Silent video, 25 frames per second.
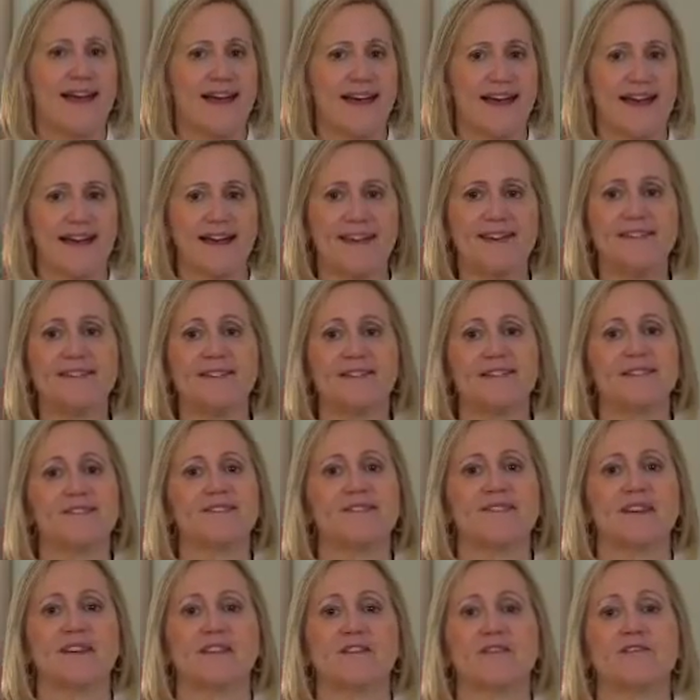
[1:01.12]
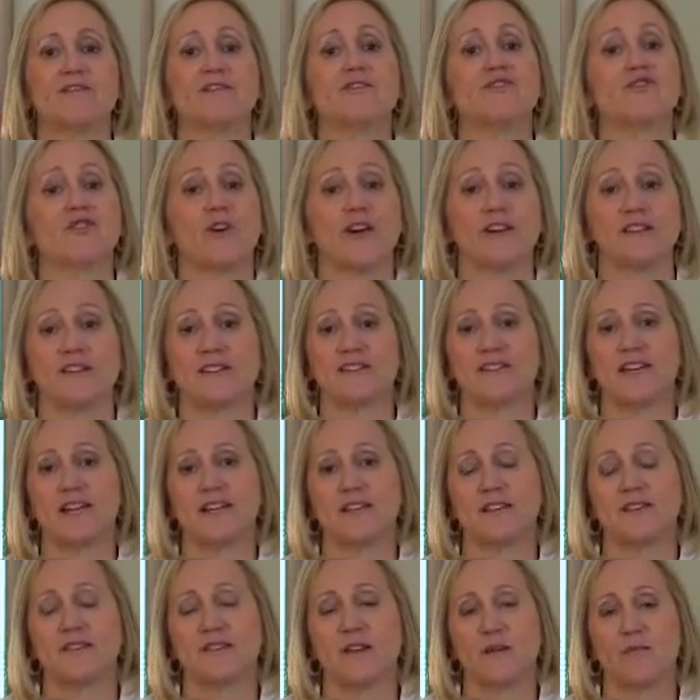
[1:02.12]
And instead of trying to
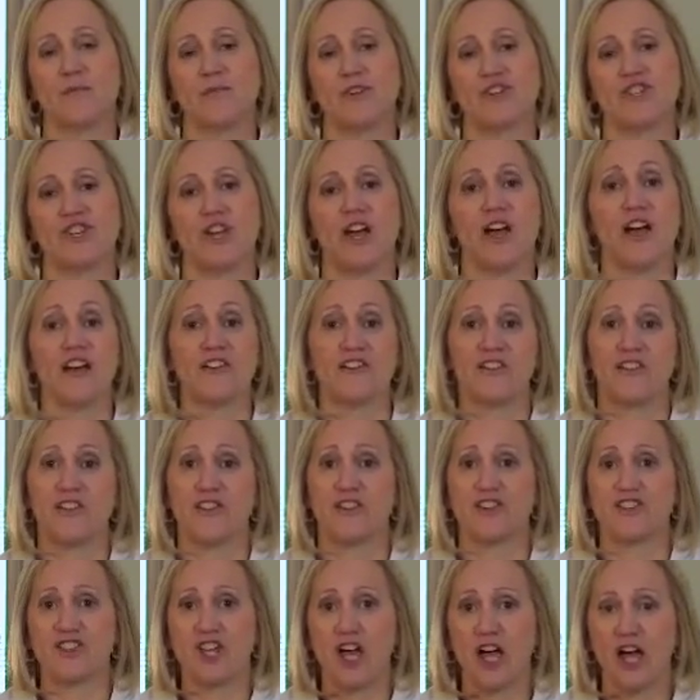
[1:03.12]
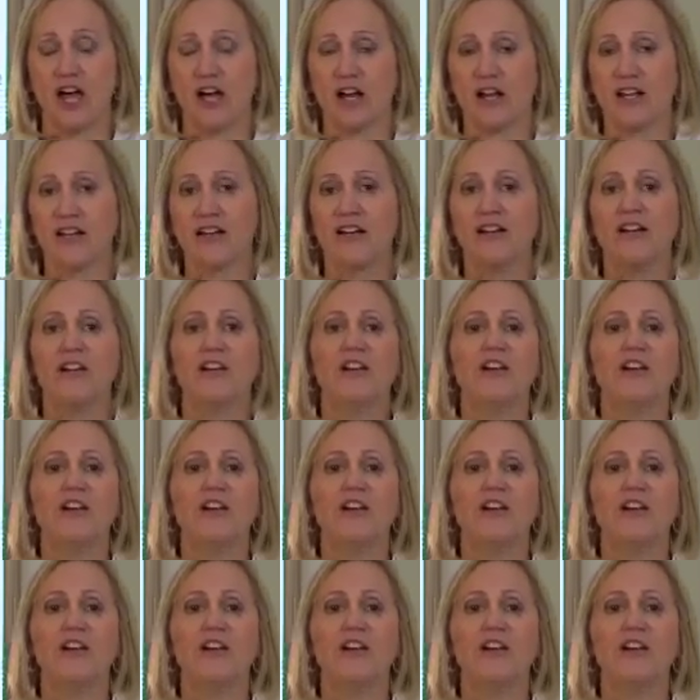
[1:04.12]
take the temperature under the tongue,